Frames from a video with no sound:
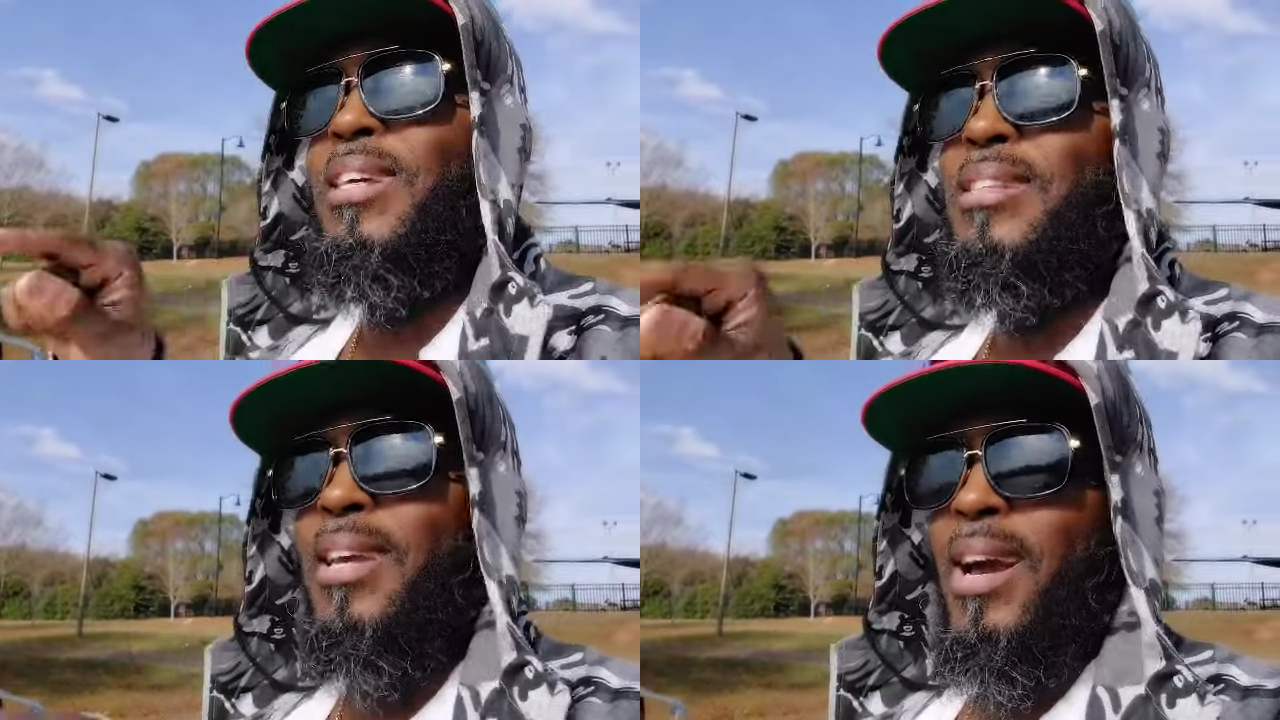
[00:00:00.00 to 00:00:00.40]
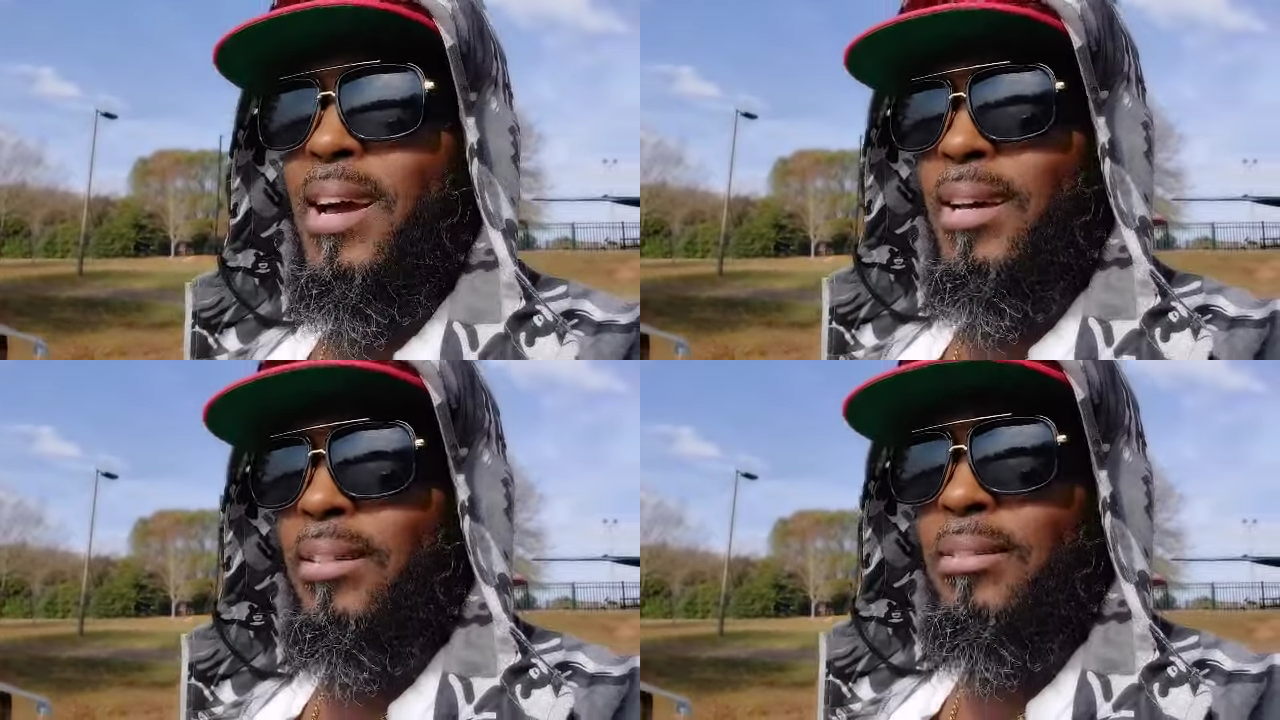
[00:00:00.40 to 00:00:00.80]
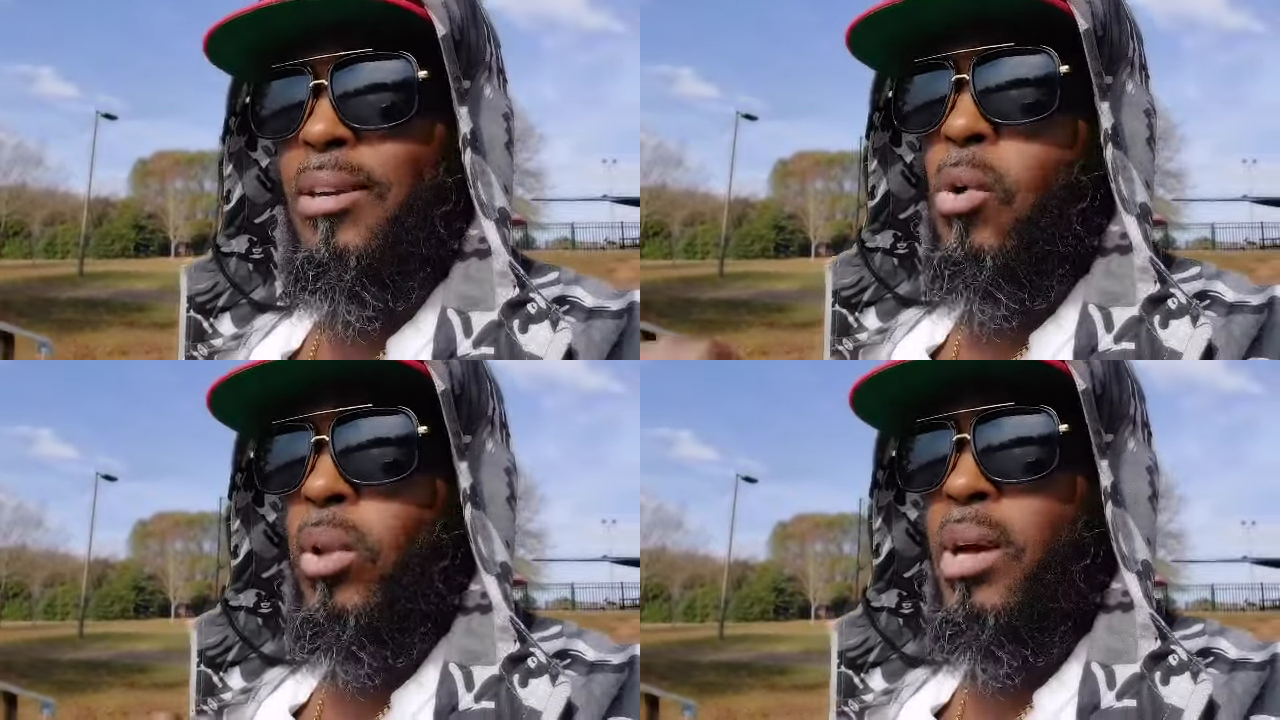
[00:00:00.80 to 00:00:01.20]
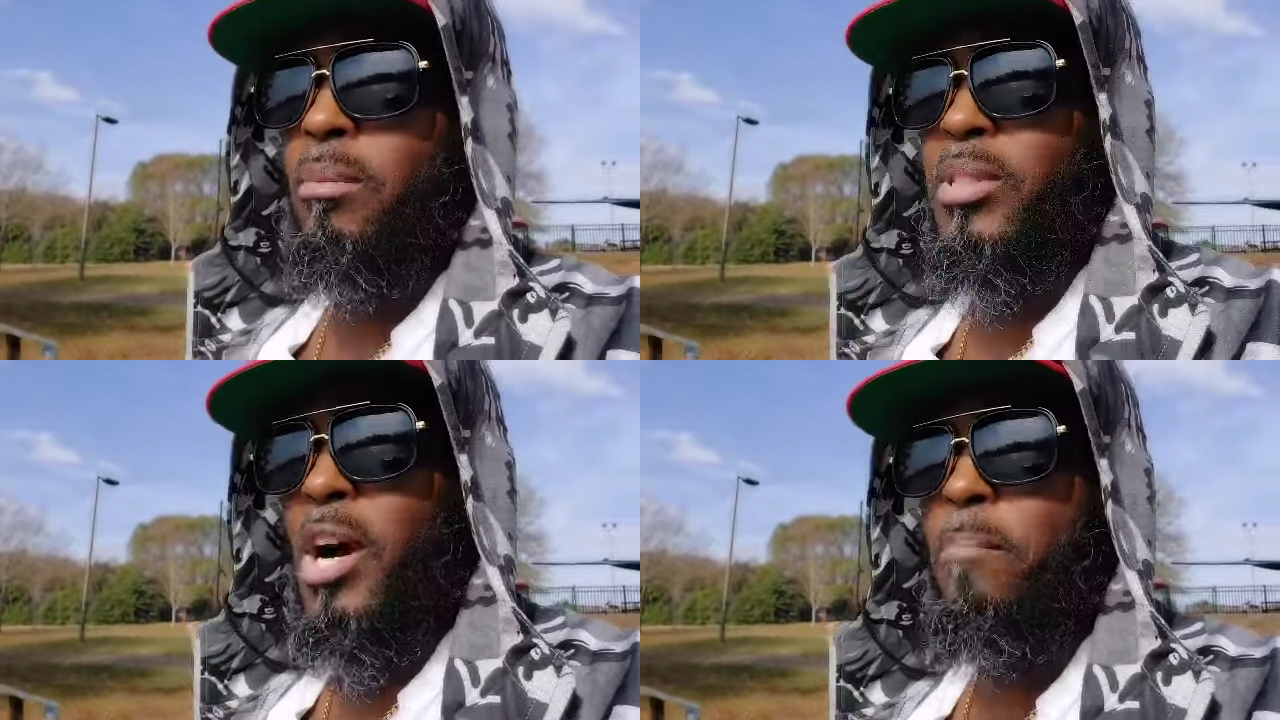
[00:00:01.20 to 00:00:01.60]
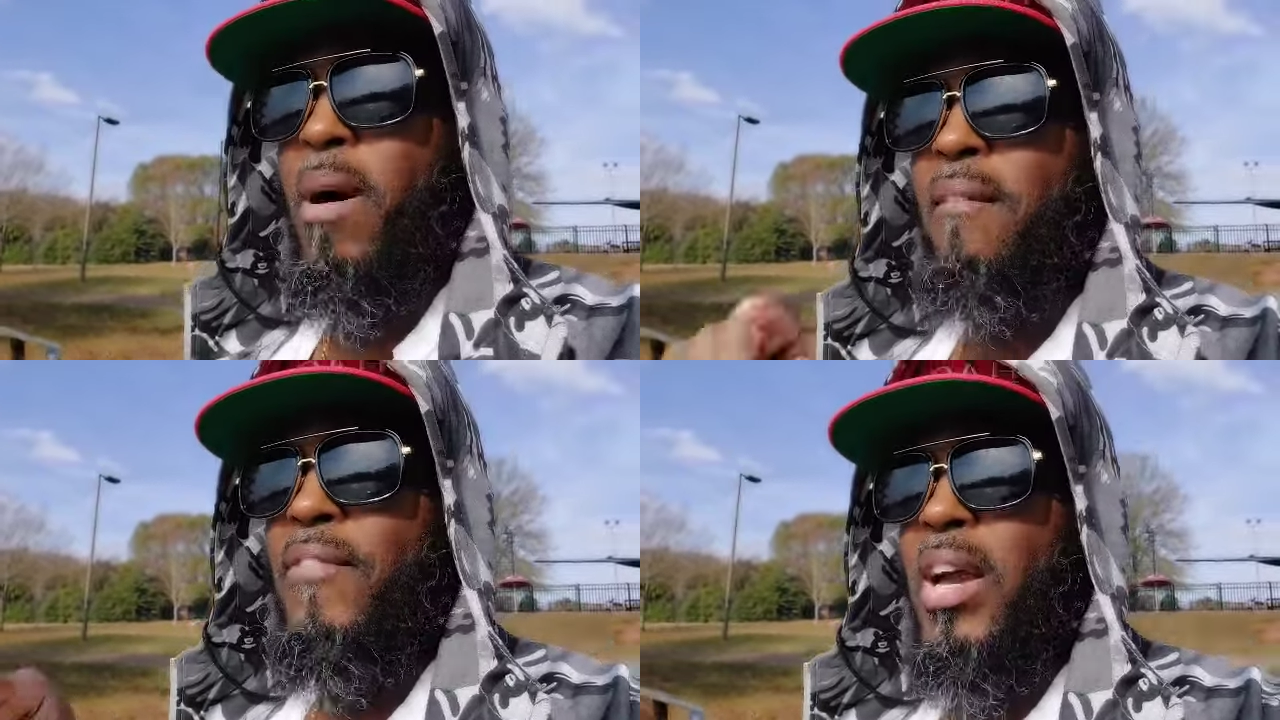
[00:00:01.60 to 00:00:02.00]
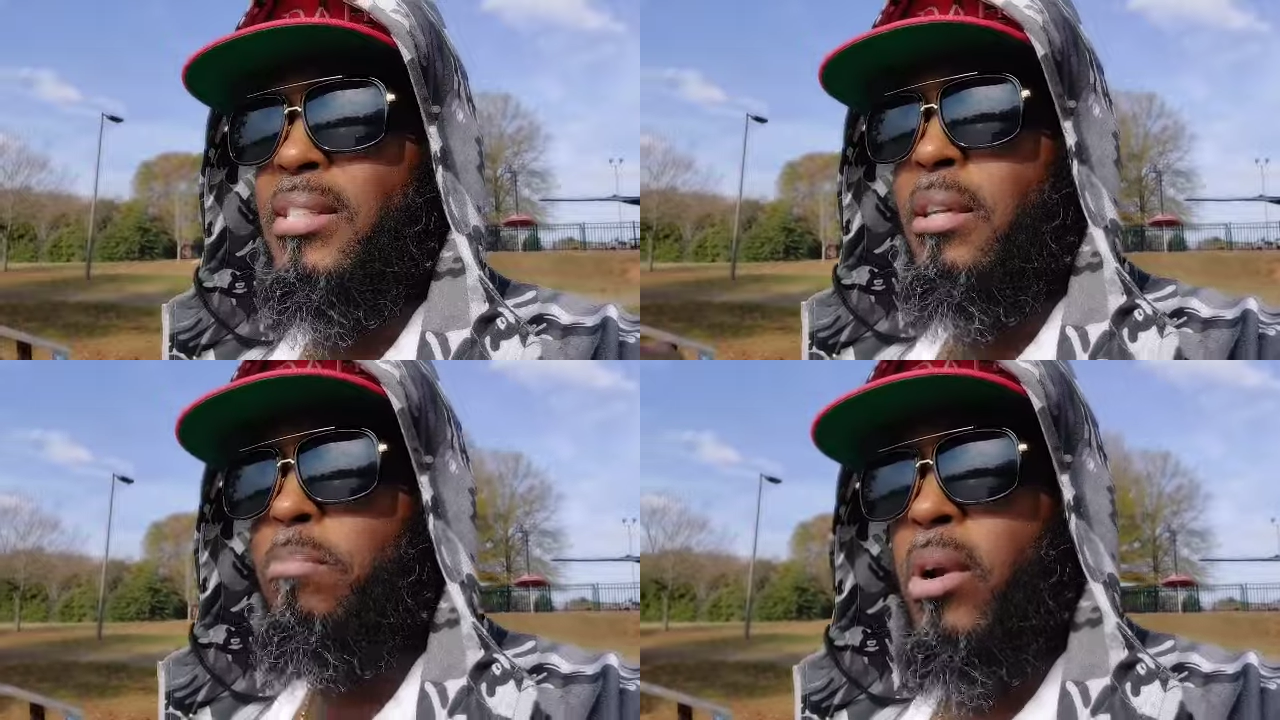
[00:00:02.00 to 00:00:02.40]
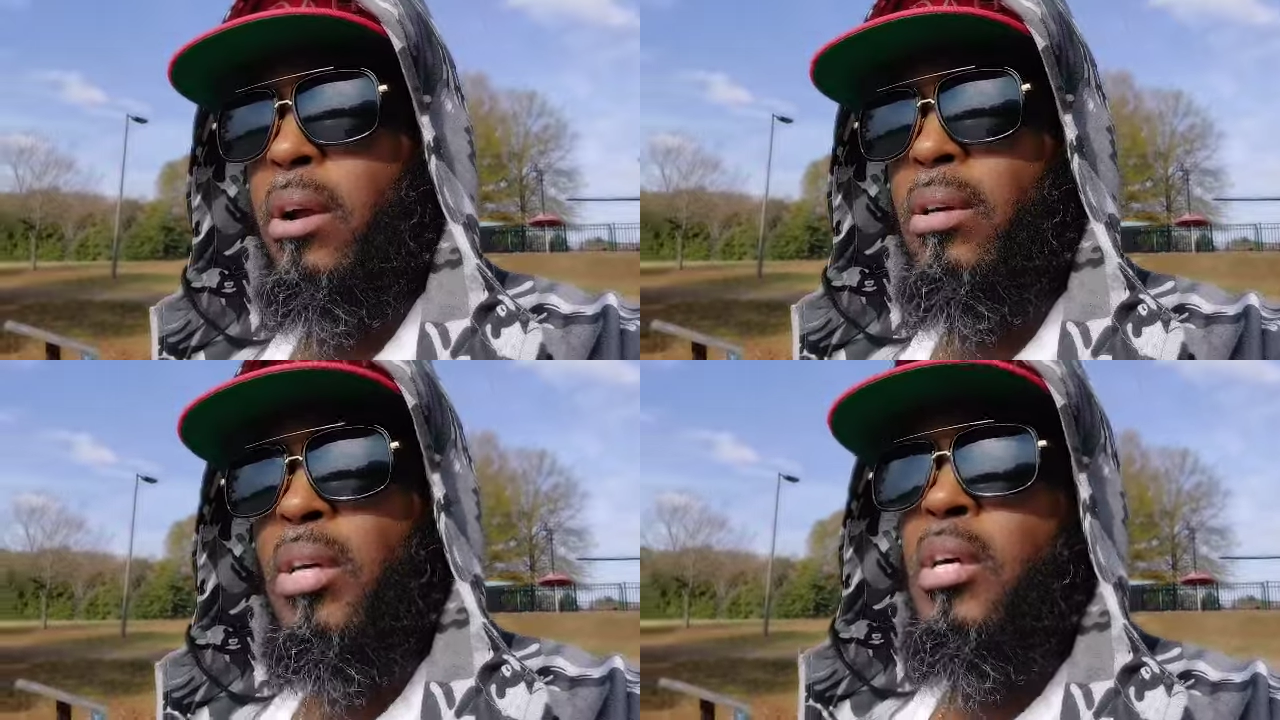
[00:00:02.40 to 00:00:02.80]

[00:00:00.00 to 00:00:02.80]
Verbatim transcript: this kind only comes out by fasting and prayer.